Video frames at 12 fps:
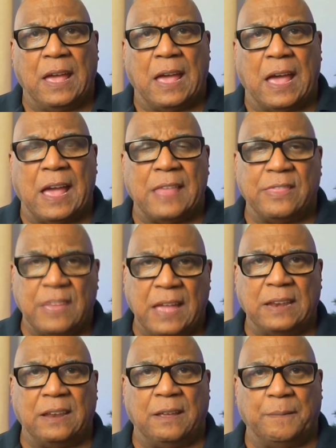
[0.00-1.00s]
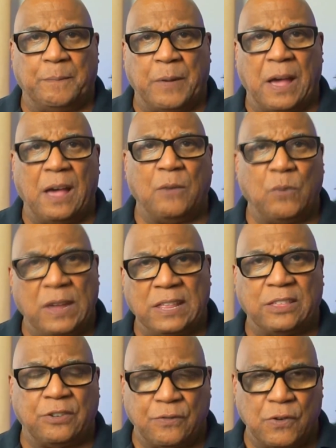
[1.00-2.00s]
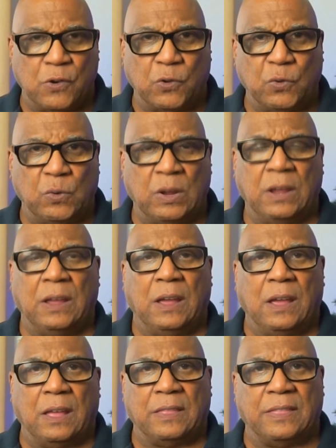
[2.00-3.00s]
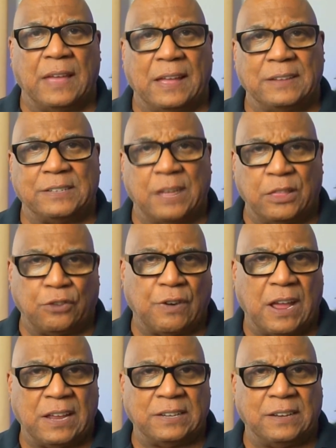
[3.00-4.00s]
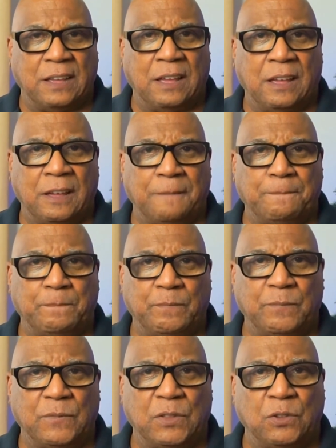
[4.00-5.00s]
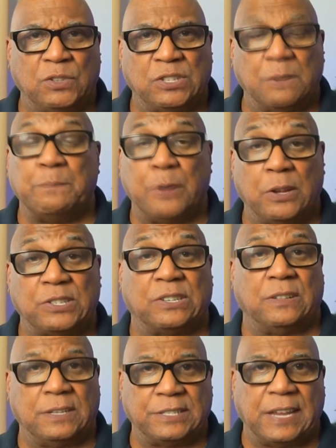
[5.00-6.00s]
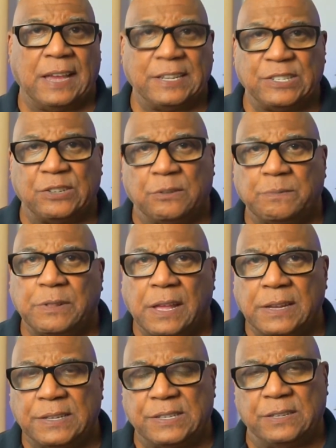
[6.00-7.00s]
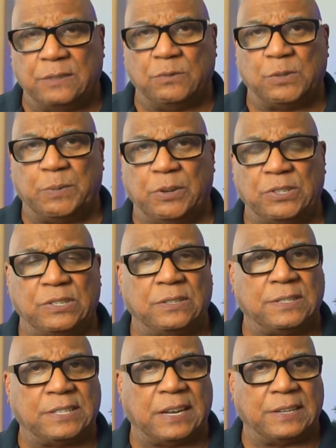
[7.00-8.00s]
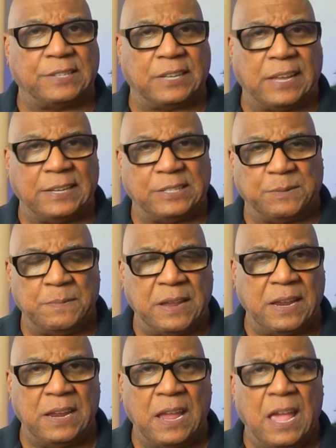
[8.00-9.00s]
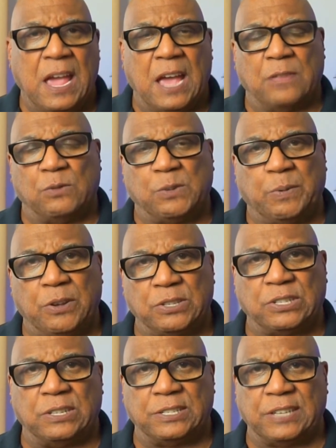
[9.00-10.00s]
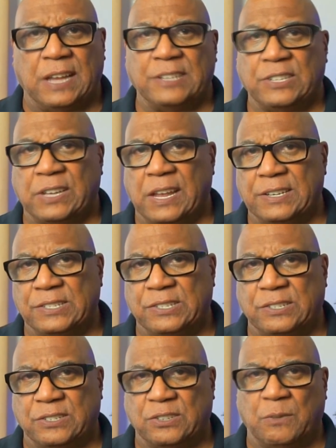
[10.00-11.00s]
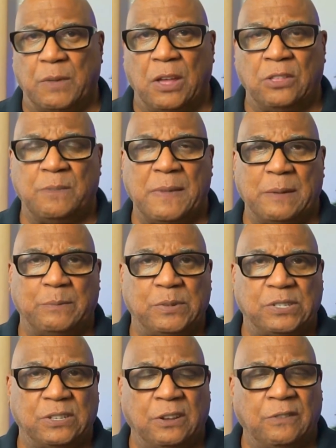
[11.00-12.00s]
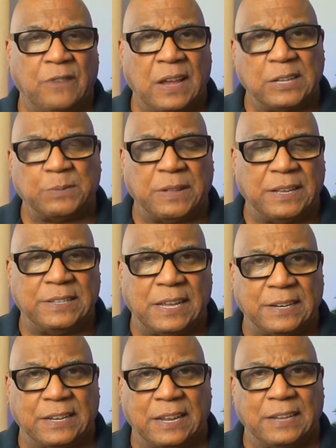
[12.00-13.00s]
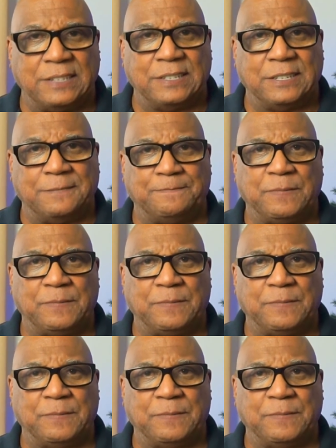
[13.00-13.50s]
And then partway through that thread, there's some personal attacks took place. There was personal attacks against me and there was personal attacks against some other members of Xplane Dedicated.